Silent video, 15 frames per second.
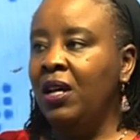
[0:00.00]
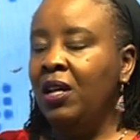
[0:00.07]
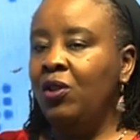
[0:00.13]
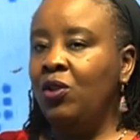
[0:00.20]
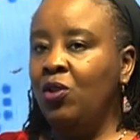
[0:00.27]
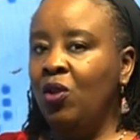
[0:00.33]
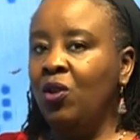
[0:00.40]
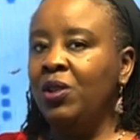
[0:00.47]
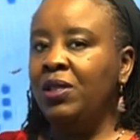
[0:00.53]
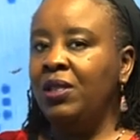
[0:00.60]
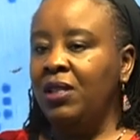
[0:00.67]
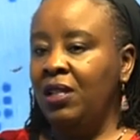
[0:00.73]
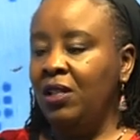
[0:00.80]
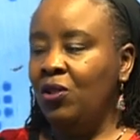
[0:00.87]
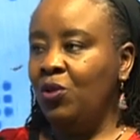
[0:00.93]
dogs
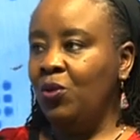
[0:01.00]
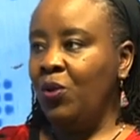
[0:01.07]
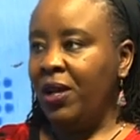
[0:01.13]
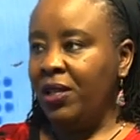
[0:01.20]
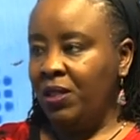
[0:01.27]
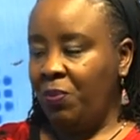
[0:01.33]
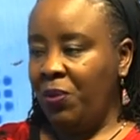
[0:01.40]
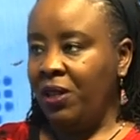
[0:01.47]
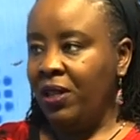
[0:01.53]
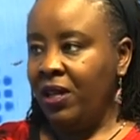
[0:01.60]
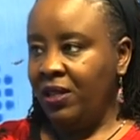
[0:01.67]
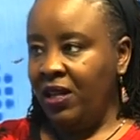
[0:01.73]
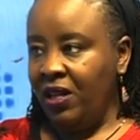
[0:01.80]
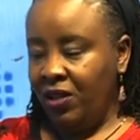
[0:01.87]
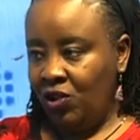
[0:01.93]
need to expel
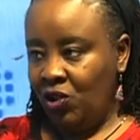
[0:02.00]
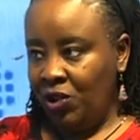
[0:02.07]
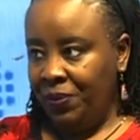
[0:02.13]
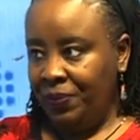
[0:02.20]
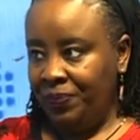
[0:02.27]
that energy.